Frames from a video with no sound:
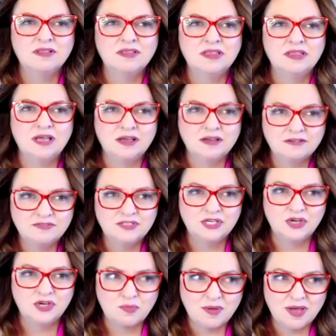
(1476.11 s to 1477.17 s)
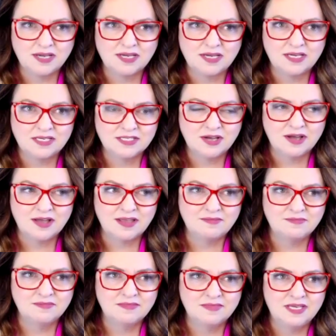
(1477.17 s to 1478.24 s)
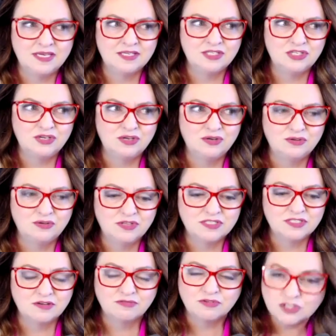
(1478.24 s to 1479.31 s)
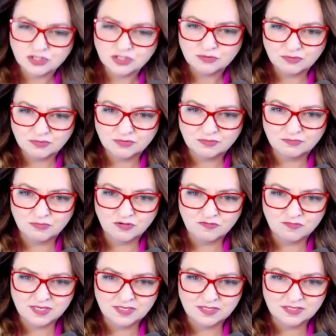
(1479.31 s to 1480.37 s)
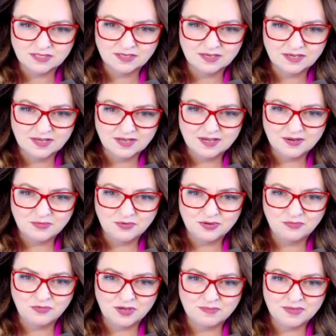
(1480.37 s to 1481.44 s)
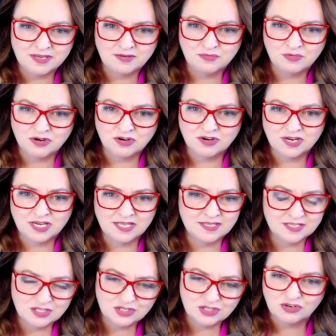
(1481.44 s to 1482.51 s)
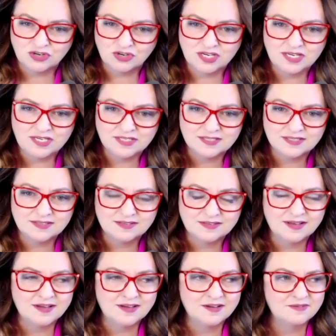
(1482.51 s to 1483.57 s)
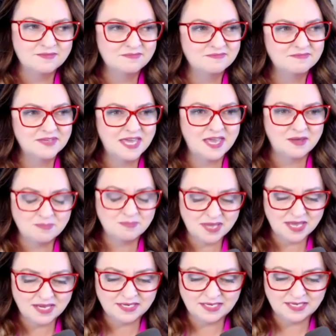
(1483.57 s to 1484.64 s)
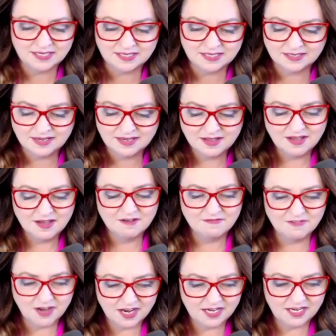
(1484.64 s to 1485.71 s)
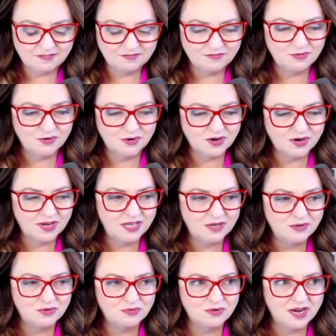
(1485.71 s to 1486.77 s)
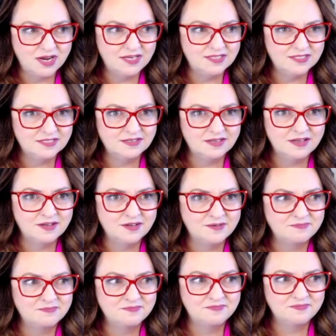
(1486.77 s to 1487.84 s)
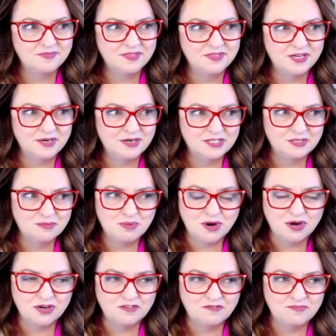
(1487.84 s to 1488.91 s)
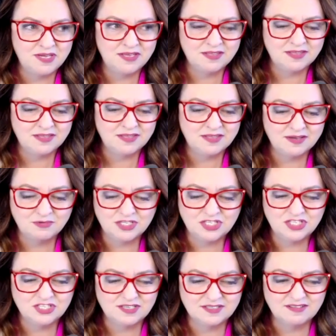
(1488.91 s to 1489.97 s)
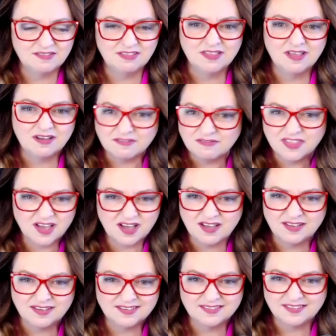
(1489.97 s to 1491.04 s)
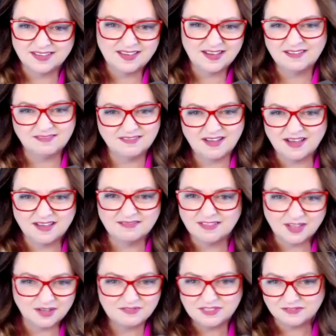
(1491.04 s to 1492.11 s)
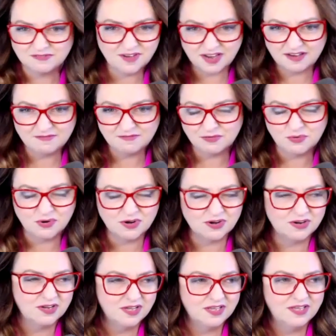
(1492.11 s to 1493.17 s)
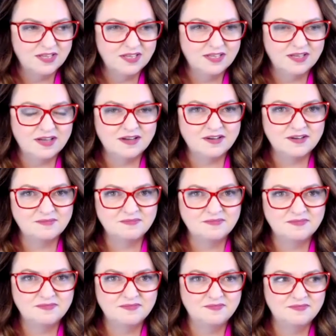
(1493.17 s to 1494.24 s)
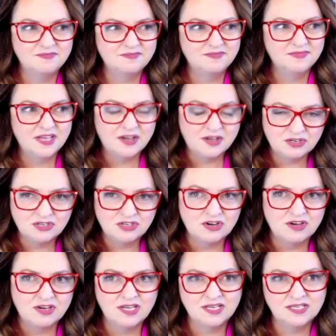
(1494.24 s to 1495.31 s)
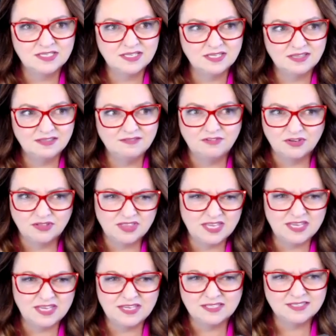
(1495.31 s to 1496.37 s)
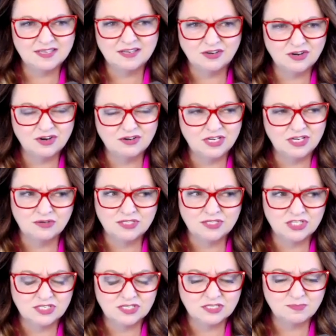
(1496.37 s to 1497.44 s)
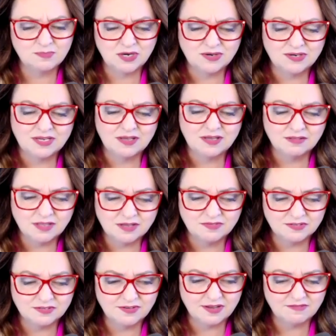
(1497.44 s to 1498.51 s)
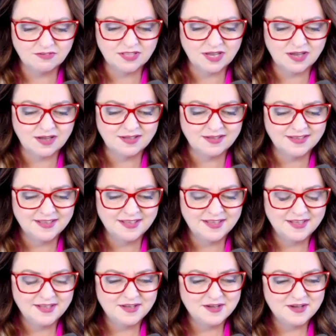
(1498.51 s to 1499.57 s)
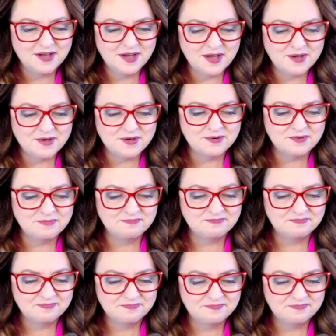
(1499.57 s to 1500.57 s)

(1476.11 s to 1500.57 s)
love to go back in time into the suffrage movement when women were in the streets um, campaigning and fighting for equal rights. Um, there is a part of me that would just love that. Like I, I love to fight for, um, the underdog and to, for things that are, you know, such a disparity. I love to fight for that. Um,